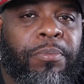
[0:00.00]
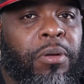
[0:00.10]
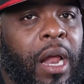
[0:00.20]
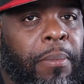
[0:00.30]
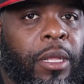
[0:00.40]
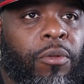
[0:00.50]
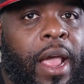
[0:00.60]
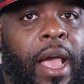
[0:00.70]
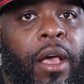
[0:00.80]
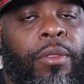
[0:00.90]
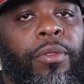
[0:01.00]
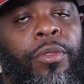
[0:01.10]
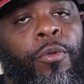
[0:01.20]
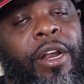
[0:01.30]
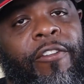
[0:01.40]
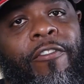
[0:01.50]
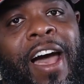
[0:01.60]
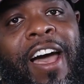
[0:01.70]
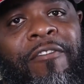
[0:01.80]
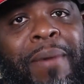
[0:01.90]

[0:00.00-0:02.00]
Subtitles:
probably around 3 to 5